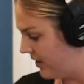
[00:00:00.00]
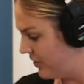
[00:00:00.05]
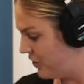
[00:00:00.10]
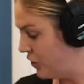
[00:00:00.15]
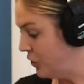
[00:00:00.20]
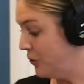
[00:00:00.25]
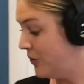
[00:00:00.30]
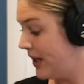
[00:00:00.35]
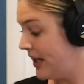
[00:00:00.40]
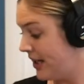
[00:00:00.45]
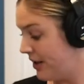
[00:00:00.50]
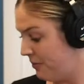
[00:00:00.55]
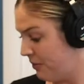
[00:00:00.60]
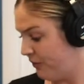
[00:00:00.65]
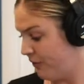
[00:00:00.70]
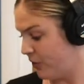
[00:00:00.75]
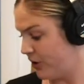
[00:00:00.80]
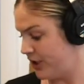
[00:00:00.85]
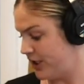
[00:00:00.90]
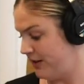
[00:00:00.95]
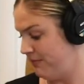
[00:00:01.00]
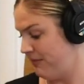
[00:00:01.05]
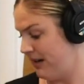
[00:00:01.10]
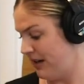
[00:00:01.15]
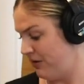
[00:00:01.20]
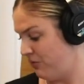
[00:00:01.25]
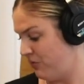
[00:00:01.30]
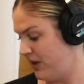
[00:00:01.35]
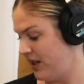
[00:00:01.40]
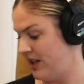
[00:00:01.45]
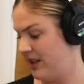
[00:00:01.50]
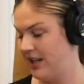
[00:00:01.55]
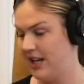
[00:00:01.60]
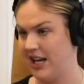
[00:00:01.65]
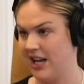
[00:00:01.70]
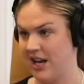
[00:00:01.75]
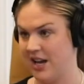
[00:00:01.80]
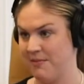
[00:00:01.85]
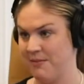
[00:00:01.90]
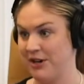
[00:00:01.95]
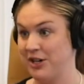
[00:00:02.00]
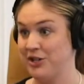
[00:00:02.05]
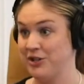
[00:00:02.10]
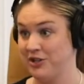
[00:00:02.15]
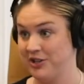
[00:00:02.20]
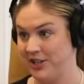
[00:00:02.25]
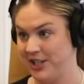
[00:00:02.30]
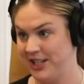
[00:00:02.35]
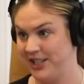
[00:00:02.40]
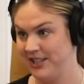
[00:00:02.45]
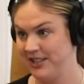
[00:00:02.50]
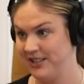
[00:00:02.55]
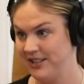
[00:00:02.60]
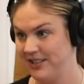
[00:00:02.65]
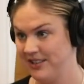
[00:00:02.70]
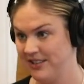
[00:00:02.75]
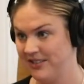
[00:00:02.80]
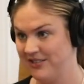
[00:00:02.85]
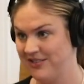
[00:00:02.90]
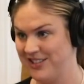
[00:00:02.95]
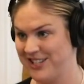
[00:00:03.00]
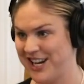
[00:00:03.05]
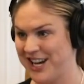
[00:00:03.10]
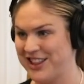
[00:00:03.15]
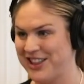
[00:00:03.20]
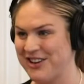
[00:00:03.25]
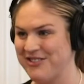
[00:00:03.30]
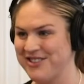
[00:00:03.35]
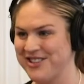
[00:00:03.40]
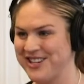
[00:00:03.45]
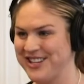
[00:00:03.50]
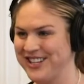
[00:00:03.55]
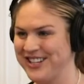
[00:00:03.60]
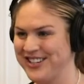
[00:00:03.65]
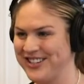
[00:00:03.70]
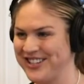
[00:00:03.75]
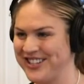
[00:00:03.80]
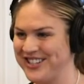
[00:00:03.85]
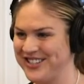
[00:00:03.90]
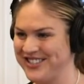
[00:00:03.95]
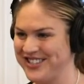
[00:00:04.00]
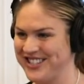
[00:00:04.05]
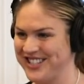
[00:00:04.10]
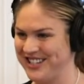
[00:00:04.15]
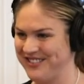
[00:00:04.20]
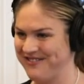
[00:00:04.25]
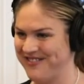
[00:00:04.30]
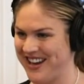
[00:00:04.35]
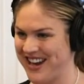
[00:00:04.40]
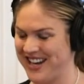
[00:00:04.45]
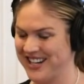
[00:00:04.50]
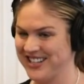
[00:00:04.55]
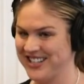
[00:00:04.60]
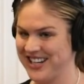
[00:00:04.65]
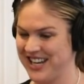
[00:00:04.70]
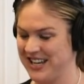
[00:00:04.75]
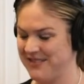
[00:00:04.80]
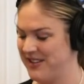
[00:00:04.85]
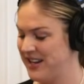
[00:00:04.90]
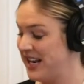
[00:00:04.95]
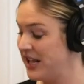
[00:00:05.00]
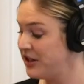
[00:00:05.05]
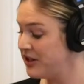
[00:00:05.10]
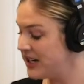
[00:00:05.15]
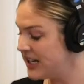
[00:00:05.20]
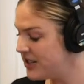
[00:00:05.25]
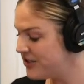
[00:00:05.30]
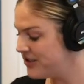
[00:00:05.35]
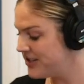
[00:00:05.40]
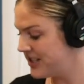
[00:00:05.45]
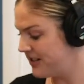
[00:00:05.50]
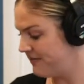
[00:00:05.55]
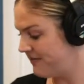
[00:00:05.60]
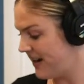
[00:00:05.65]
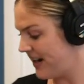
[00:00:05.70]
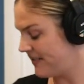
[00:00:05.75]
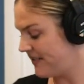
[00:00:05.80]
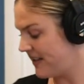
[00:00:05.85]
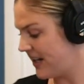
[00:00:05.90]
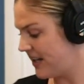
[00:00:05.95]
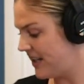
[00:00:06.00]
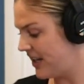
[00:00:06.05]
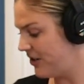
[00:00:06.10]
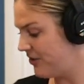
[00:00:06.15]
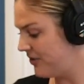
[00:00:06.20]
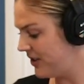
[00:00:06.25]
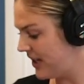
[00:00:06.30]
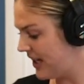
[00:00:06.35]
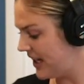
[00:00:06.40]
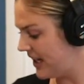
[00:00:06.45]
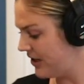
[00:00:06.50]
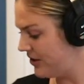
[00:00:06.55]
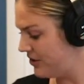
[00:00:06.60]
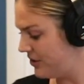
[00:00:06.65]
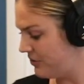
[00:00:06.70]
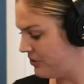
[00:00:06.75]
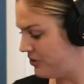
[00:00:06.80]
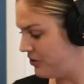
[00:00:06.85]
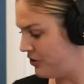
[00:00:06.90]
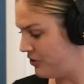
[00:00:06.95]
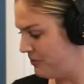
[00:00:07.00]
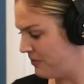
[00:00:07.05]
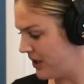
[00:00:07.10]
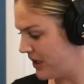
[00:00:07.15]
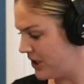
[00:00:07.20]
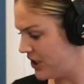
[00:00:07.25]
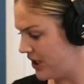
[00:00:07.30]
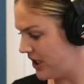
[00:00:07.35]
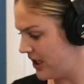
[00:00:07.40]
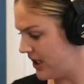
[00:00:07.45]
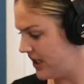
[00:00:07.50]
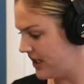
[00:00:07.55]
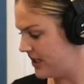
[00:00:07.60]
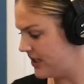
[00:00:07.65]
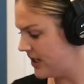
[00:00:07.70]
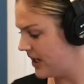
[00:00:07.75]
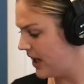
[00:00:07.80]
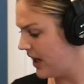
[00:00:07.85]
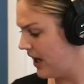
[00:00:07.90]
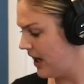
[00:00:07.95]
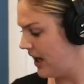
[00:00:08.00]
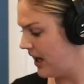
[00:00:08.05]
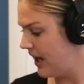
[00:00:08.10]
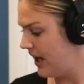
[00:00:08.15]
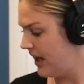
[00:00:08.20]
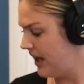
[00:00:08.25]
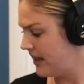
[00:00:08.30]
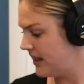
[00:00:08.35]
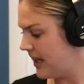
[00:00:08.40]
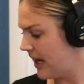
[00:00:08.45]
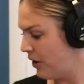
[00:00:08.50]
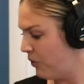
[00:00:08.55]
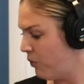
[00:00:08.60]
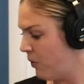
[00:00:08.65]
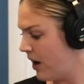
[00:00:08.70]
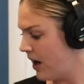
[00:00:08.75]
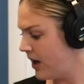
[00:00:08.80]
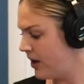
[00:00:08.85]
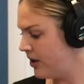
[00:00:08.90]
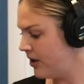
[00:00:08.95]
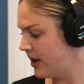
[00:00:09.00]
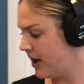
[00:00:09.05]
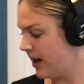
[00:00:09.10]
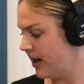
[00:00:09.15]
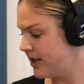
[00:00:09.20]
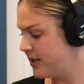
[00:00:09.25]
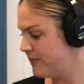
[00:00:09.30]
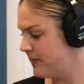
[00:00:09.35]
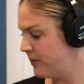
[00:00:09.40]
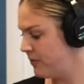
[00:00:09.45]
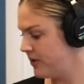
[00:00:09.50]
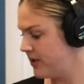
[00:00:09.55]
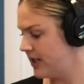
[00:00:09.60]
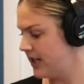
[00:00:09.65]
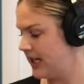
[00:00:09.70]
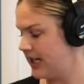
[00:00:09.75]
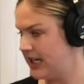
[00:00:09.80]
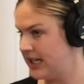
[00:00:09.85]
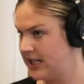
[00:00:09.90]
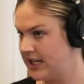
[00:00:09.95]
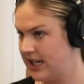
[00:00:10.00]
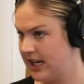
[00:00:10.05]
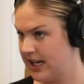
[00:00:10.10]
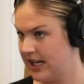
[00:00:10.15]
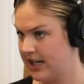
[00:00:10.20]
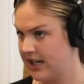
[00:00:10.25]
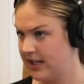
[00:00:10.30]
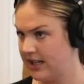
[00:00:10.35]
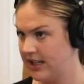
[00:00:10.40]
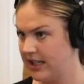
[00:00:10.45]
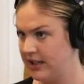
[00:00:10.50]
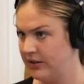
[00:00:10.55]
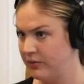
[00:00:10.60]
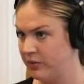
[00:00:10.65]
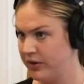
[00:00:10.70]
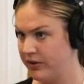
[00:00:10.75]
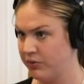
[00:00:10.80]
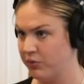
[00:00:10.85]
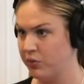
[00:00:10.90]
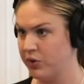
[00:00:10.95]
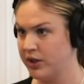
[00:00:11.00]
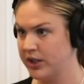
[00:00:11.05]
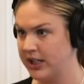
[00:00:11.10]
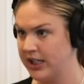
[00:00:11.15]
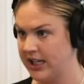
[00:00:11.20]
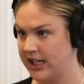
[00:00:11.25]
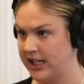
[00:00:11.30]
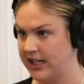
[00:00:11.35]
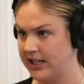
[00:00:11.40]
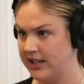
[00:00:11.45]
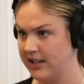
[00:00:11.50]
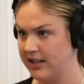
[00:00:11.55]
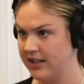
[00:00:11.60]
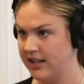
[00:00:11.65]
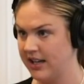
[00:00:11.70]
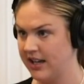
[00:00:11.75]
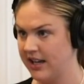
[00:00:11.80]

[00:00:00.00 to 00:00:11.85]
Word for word: two days before she met with um, an attorney, which okay. I thought was a little interesting fact. Um, another interesting fact that they don't get into too much is that while the husband was in India, he was working,